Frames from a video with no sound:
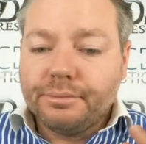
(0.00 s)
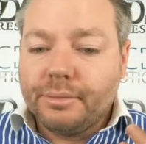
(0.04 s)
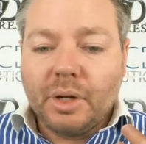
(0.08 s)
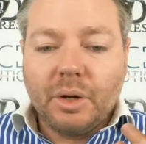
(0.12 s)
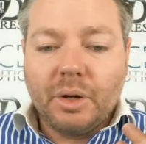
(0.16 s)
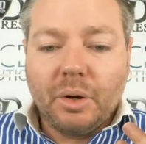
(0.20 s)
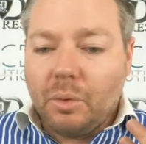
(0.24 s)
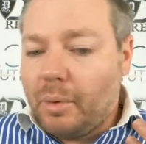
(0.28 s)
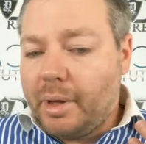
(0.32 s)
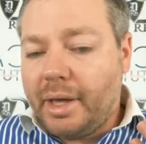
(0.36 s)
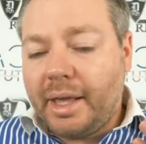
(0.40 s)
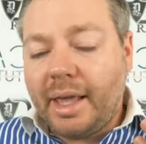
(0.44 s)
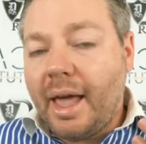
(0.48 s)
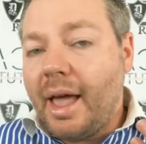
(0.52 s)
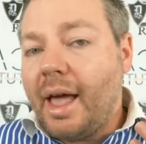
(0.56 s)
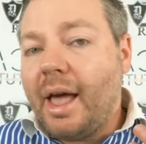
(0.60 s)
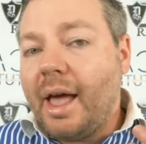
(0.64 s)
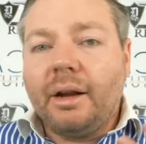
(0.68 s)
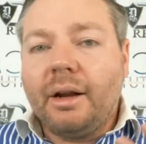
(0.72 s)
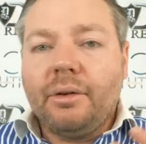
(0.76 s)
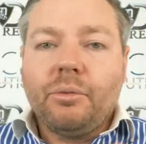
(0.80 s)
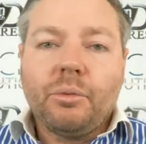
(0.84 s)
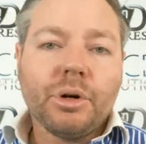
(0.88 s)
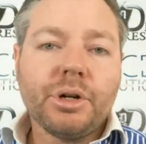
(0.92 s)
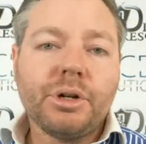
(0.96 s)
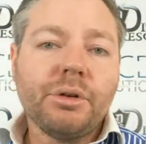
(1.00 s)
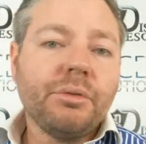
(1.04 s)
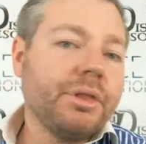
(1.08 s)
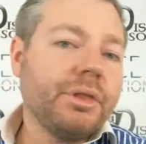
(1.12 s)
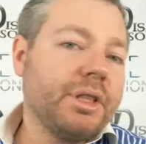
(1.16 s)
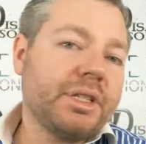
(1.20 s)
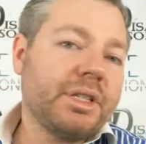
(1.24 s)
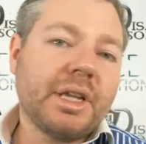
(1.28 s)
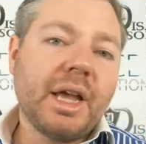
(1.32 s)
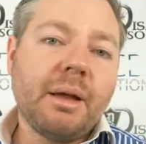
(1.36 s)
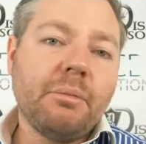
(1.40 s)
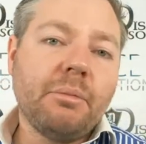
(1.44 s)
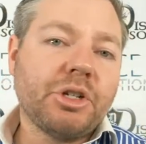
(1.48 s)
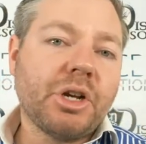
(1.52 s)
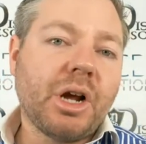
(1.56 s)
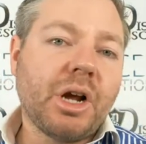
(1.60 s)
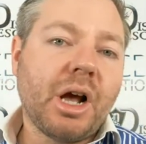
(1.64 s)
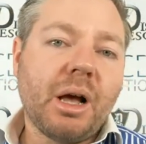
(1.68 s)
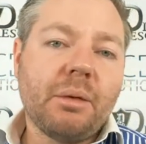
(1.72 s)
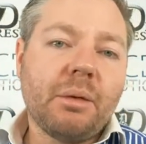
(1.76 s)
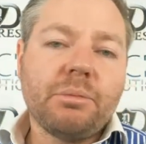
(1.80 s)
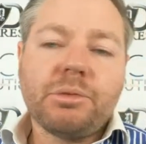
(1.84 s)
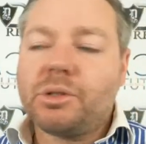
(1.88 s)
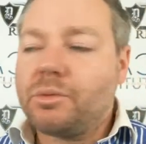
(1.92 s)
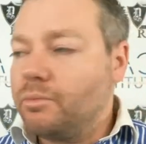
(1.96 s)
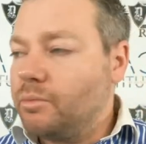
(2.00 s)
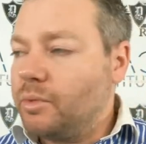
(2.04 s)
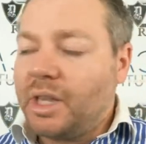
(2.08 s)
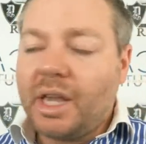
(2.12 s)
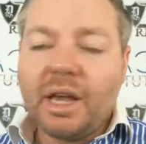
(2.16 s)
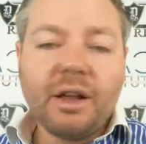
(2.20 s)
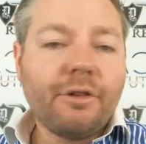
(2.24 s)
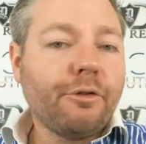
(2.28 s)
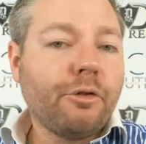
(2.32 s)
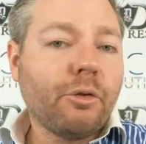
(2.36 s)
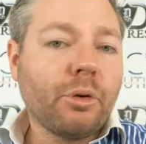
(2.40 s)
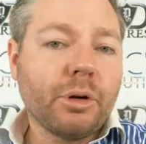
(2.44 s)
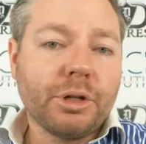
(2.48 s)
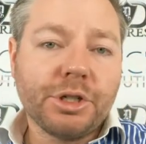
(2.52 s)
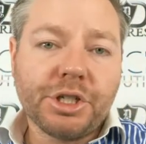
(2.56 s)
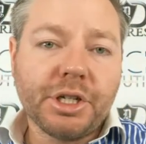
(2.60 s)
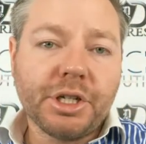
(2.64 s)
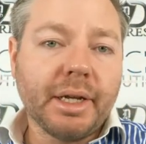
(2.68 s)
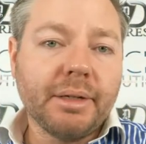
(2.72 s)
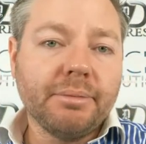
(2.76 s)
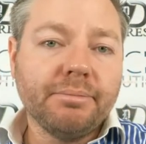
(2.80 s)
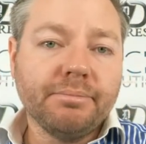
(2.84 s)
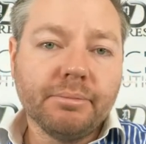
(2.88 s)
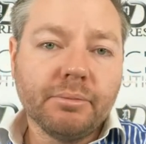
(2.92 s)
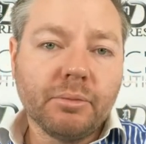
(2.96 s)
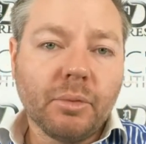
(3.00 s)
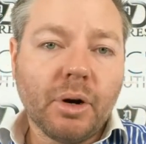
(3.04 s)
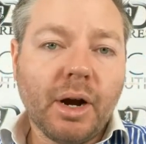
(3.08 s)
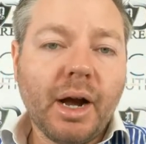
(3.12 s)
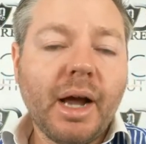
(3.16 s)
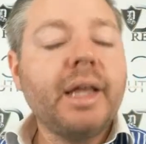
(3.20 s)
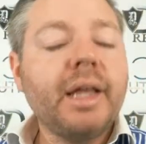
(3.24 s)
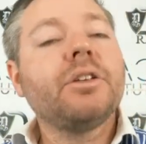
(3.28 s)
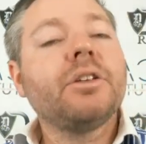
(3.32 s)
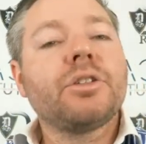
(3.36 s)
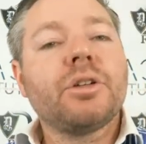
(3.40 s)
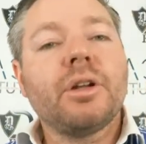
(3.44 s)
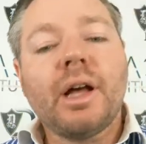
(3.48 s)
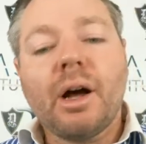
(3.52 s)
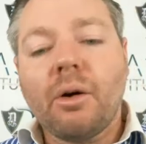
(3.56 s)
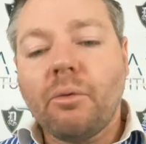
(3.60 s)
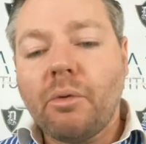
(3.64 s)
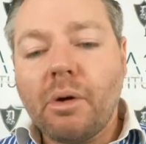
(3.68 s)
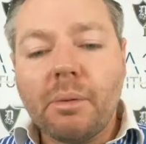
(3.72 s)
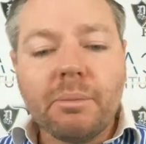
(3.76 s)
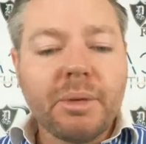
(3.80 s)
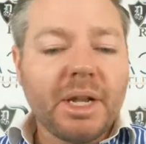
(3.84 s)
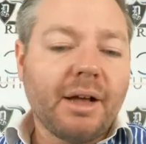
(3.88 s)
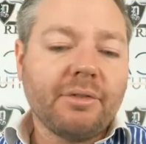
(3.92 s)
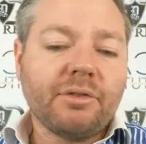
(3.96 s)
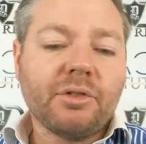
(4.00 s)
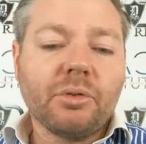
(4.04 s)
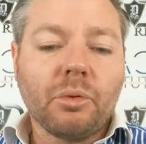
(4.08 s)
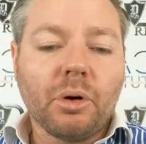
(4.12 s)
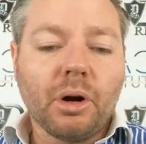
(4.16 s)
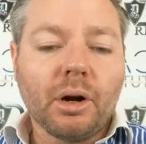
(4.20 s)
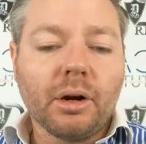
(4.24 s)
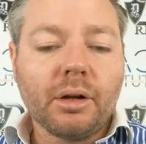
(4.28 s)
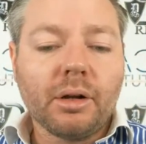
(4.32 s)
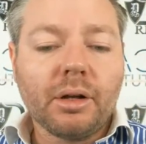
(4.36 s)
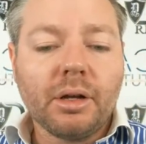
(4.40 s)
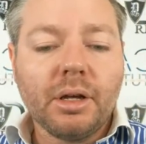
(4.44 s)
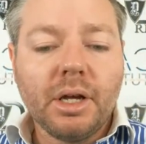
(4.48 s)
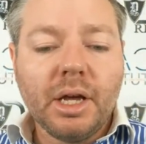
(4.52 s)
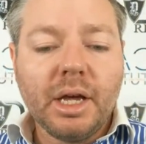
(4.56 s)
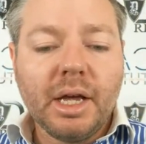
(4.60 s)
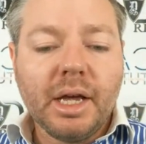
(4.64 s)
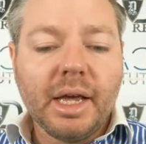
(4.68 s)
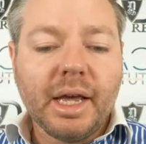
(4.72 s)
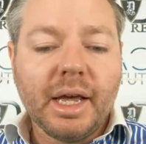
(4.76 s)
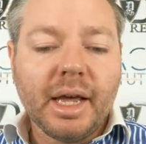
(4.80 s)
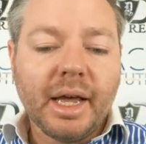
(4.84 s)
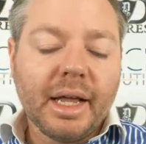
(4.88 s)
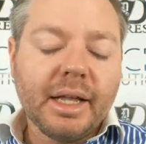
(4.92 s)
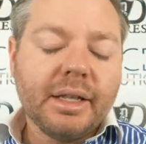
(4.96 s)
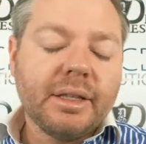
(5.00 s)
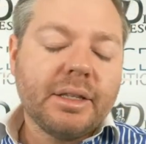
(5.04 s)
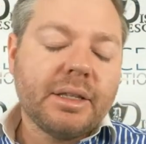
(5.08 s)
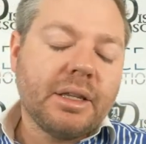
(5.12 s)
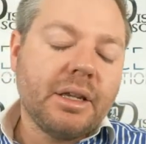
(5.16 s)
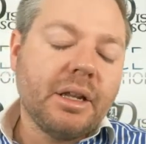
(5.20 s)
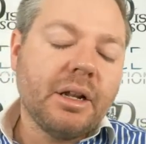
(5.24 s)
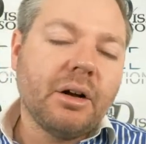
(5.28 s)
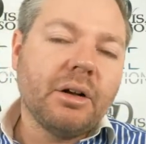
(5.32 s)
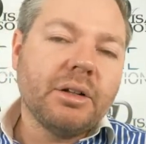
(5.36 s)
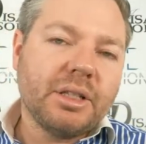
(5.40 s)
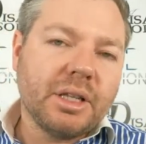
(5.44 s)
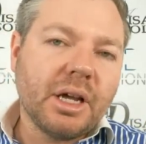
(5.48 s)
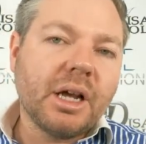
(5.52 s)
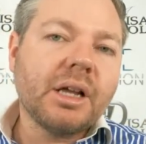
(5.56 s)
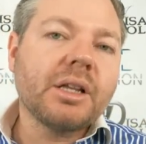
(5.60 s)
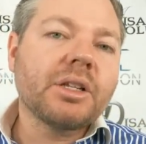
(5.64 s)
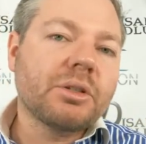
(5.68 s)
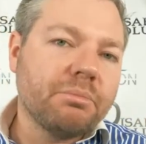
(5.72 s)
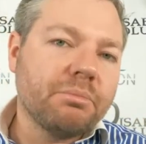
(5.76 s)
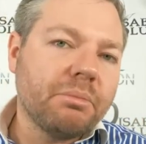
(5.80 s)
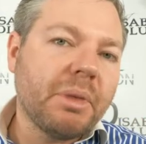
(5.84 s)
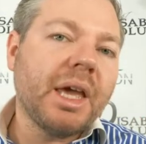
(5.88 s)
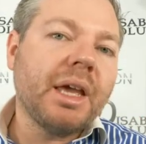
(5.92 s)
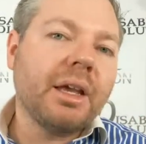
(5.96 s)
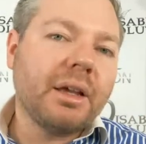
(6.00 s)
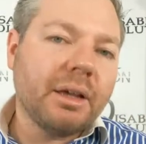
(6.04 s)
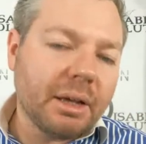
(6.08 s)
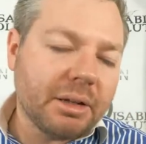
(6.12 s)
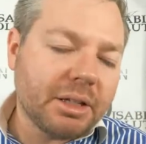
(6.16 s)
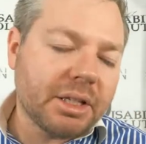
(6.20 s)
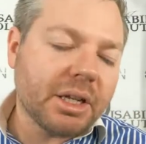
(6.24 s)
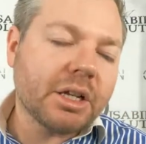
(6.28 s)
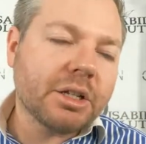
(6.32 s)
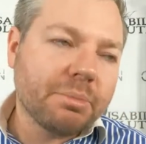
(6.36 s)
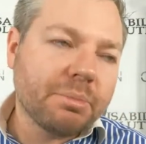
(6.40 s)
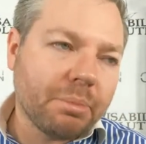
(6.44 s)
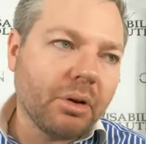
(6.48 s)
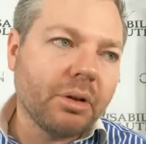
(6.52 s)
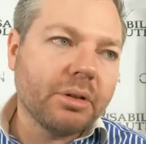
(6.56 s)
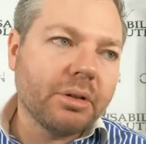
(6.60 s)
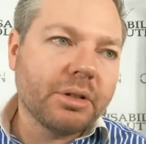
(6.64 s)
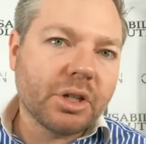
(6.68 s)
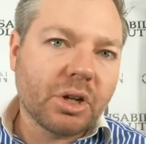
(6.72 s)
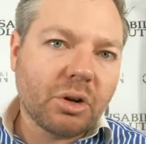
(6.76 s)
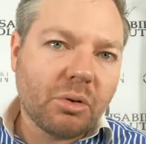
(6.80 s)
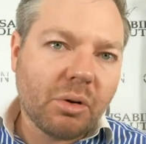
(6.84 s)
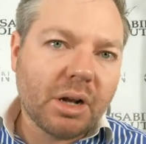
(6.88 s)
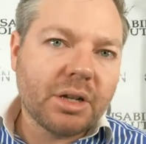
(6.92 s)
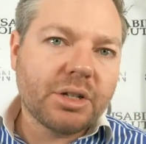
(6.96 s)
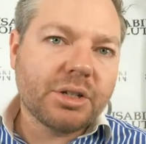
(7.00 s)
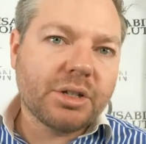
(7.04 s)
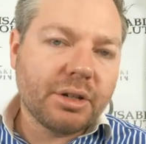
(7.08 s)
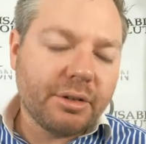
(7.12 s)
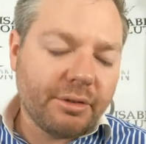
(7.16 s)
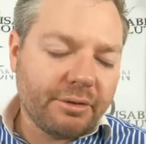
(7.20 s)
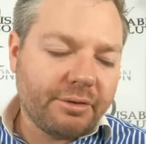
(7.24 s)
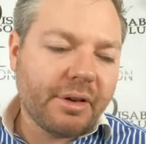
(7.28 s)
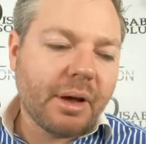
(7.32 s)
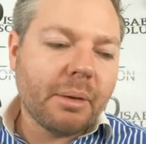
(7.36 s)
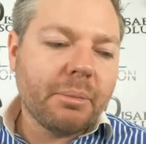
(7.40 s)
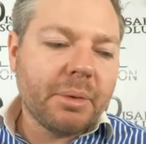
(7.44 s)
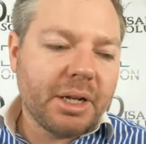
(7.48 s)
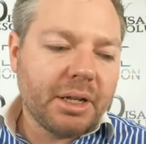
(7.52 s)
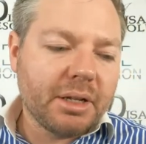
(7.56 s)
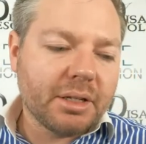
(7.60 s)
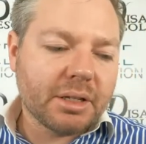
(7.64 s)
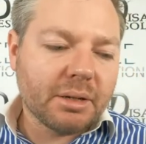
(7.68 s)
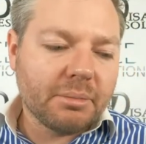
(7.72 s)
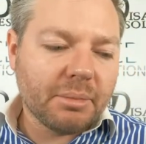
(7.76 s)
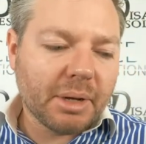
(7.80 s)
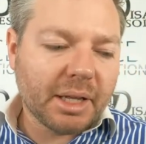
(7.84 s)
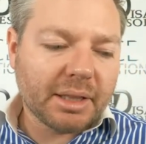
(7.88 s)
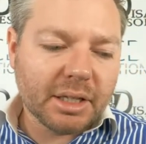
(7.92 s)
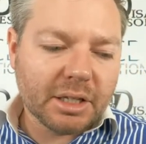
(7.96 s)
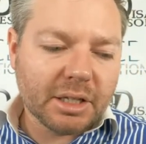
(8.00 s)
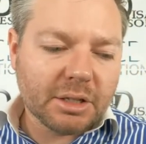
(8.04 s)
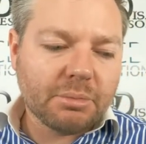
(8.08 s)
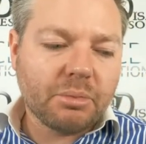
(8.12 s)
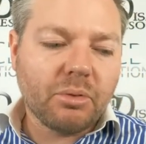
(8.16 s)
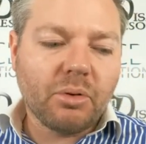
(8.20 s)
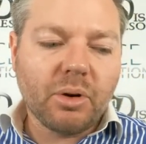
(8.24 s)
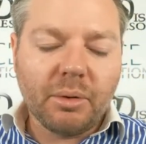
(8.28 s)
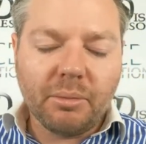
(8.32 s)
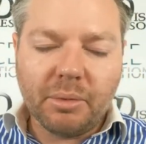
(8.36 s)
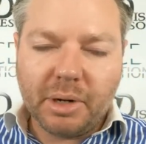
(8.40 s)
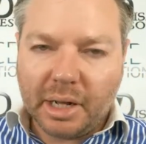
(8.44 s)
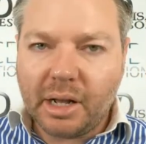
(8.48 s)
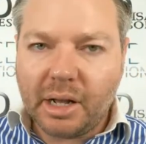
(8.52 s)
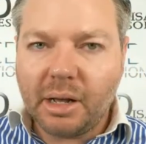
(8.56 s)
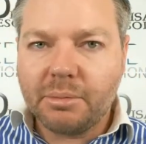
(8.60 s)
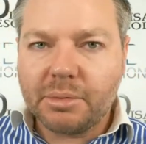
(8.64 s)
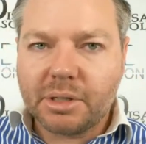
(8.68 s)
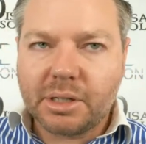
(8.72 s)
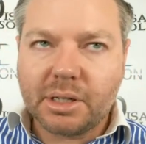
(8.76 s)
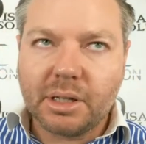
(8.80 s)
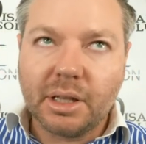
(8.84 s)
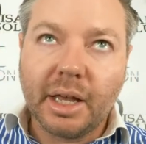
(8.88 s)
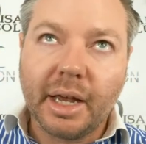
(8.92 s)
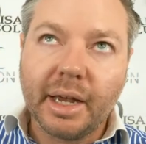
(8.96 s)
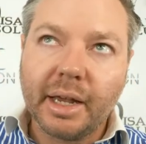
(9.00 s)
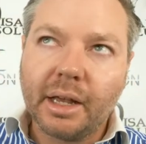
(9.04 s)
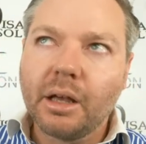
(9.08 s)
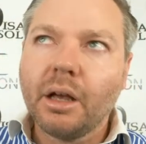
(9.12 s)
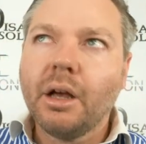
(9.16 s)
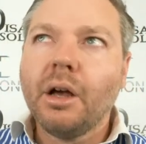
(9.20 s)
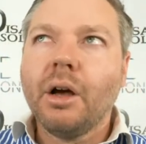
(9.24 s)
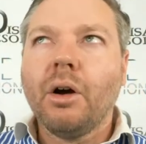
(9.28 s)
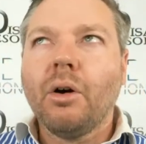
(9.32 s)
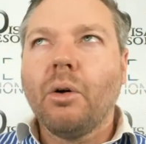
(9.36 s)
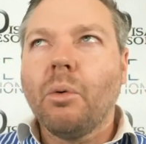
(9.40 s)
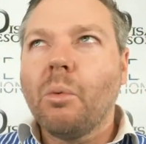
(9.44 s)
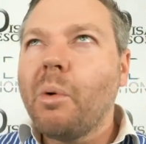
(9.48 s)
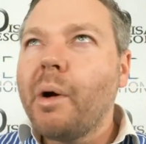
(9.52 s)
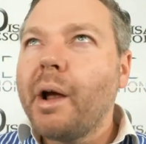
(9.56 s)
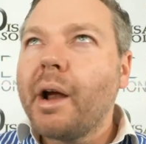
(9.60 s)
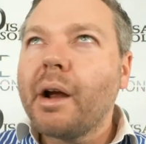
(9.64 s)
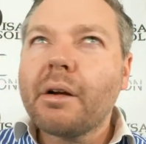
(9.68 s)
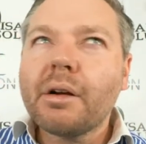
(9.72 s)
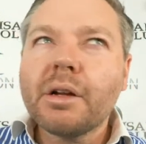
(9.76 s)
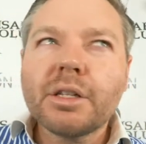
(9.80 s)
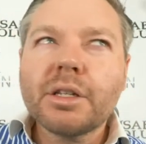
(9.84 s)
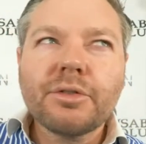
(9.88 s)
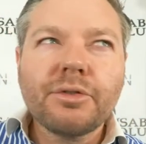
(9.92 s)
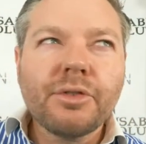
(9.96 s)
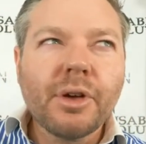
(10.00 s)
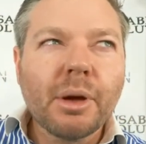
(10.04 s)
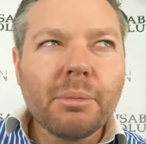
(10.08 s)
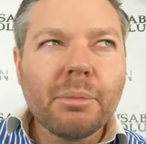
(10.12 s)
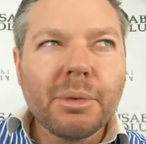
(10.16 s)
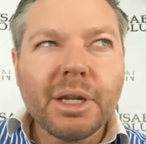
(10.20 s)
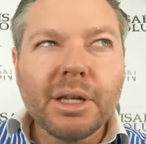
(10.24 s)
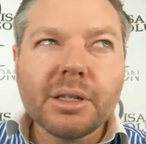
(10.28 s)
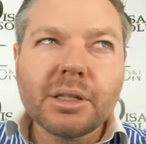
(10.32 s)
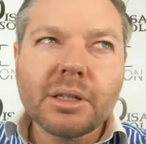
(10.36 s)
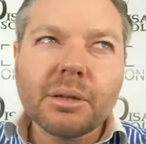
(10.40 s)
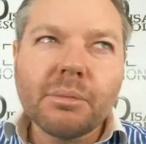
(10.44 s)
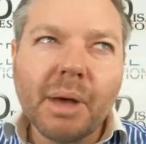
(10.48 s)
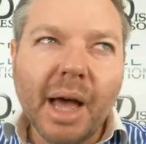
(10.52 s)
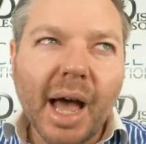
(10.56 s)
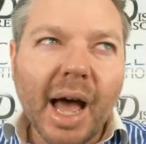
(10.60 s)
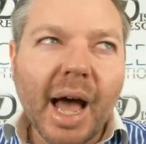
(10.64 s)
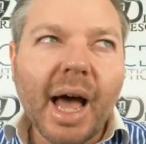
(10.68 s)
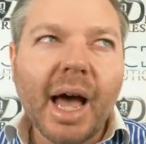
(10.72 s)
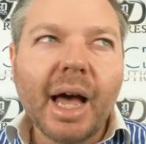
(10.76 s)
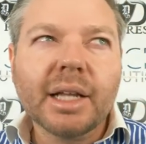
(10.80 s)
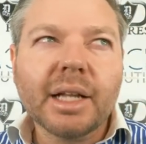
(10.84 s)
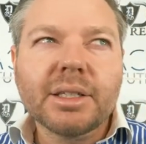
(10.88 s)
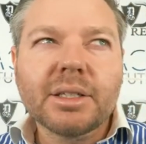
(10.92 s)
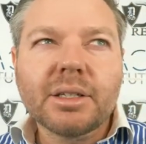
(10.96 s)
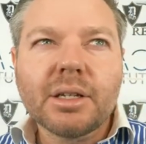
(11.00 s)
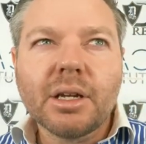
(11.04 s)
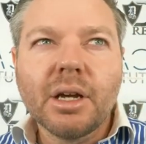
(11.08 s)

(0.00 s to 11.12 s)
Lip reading: We can't. We're doing the same jobs, can't afford shit, right? So now women have to work. And, you know, it does pull into question feminism at this point when it comes to, like, where is feminism at